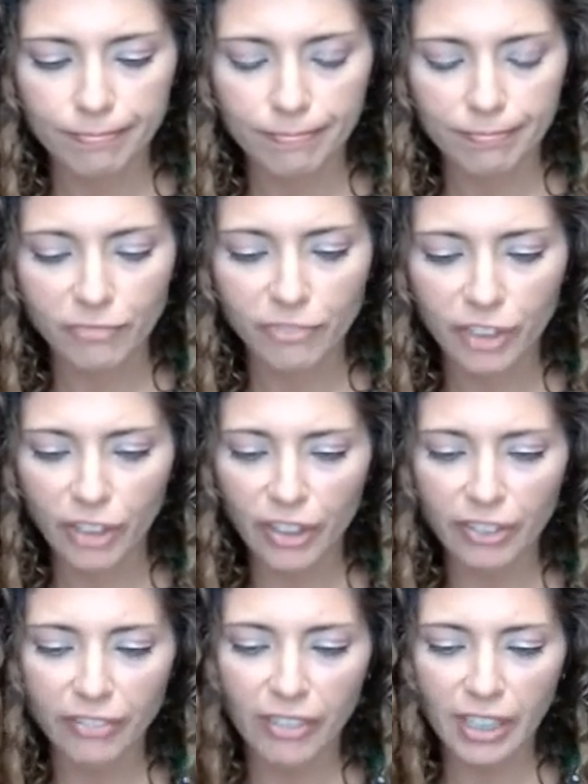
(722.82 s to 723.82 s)
Very
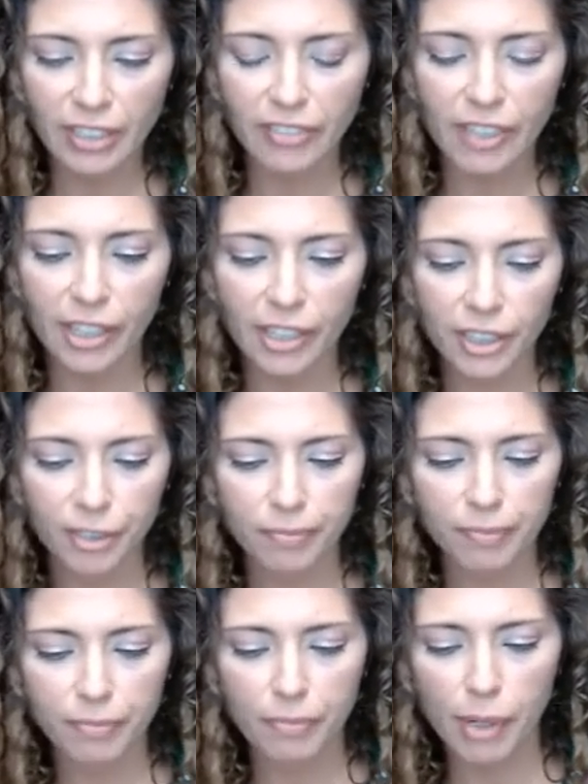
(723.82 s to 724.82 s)
effective agar.
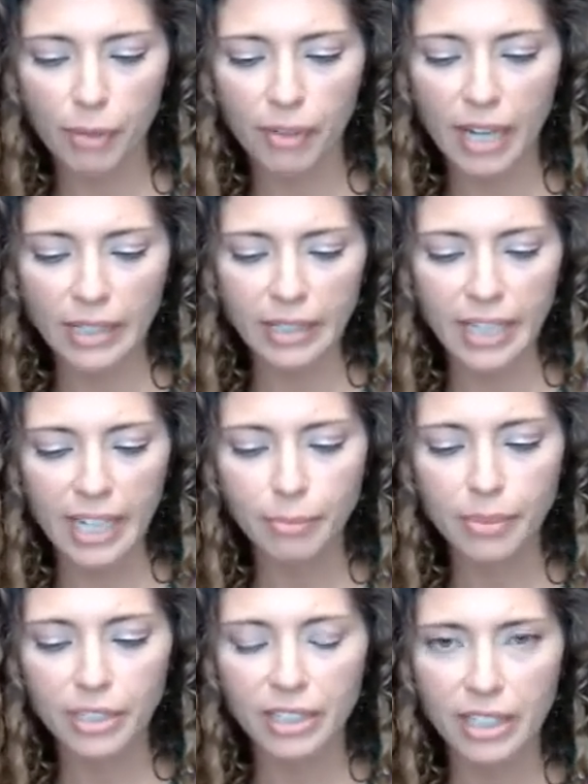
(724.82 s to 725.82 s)
About
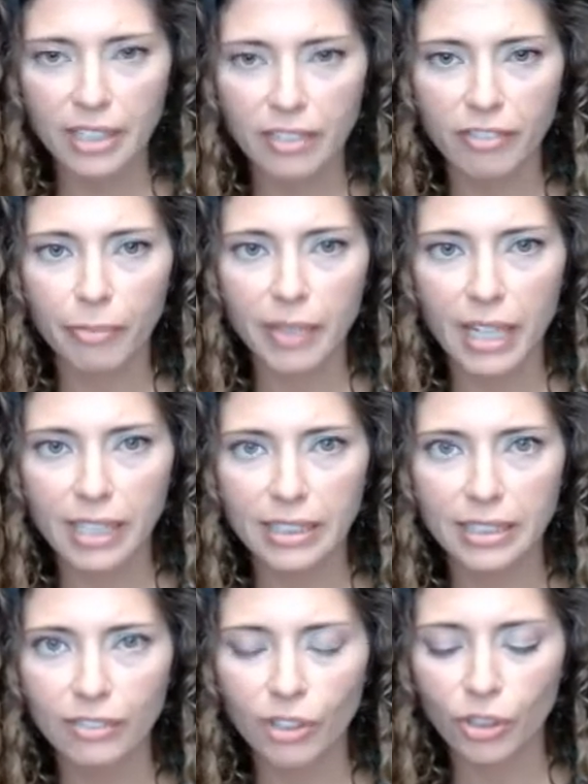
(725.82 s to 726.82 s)
99% of
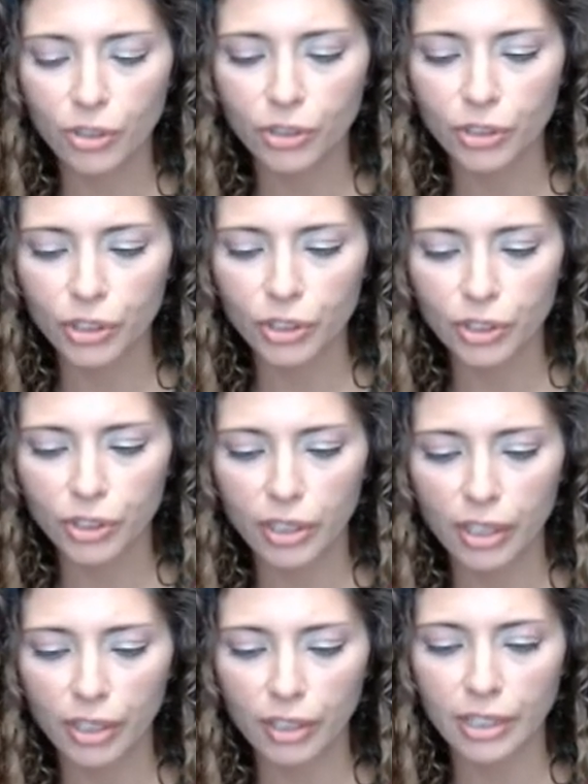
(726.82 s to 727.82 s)
positive cultures
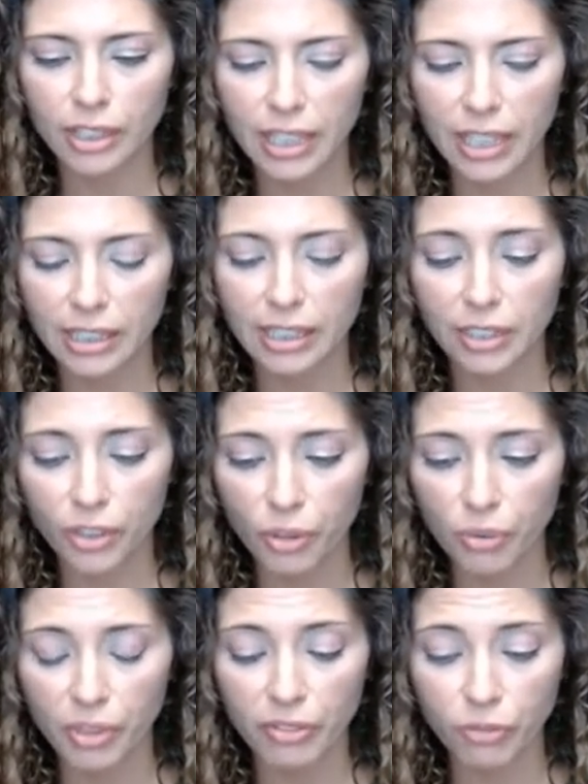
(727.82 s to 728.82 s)
are detected in 3
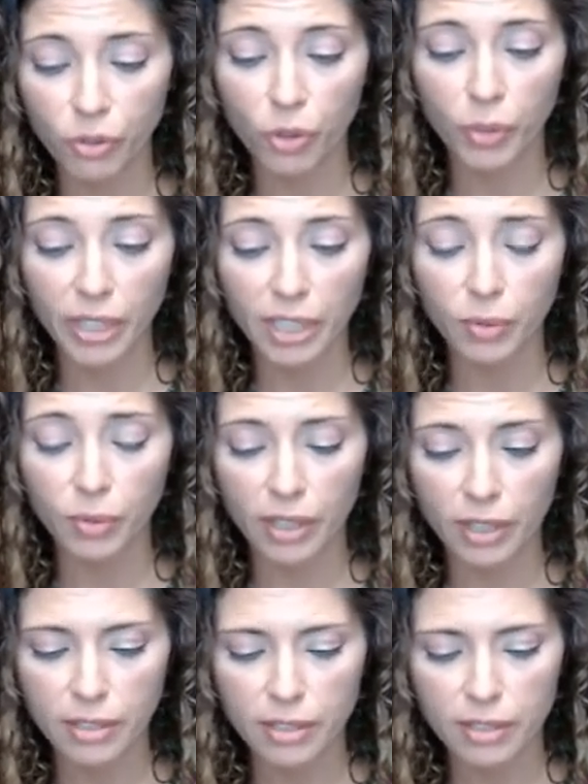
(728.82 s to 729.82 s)
to 4 weeks with
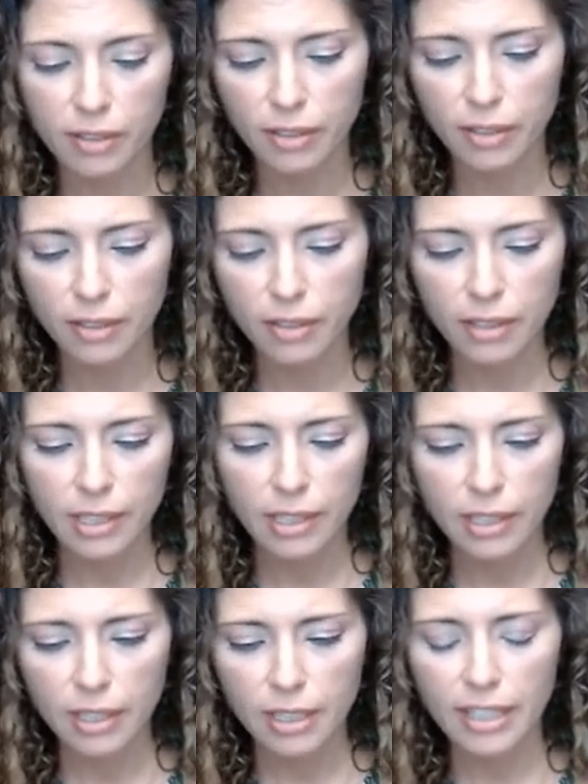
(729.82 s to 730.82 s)
this.
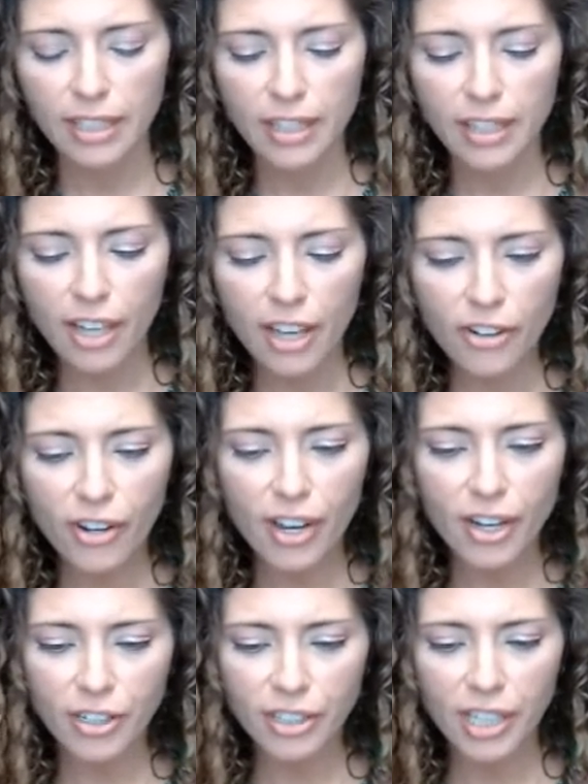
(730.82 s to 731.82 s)
And then the other
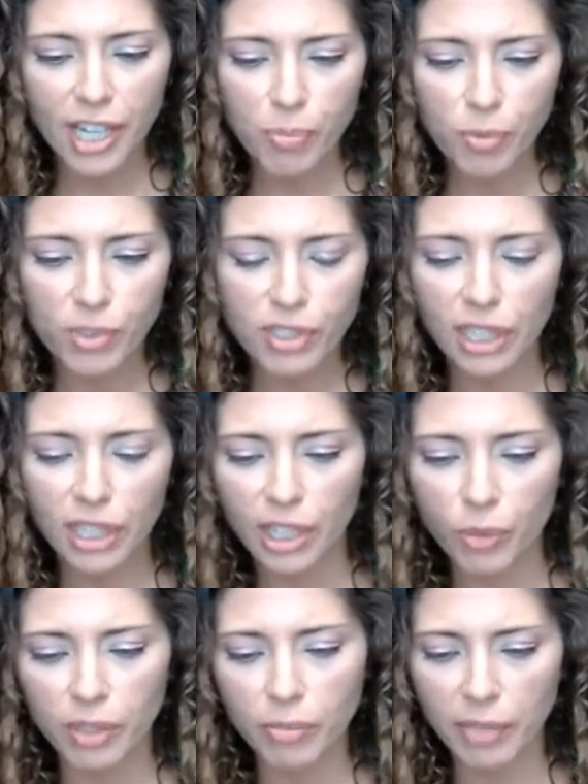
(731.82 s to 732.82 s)
agar type was the
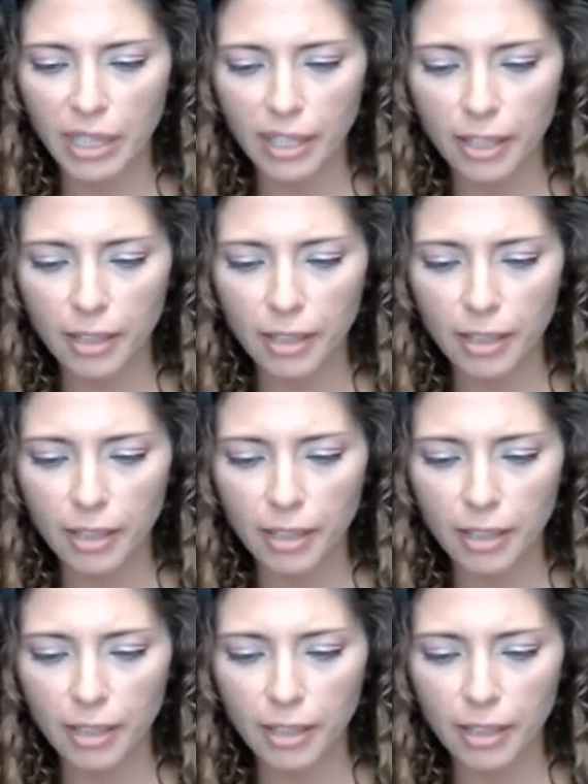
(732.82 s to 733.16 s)
liquid media.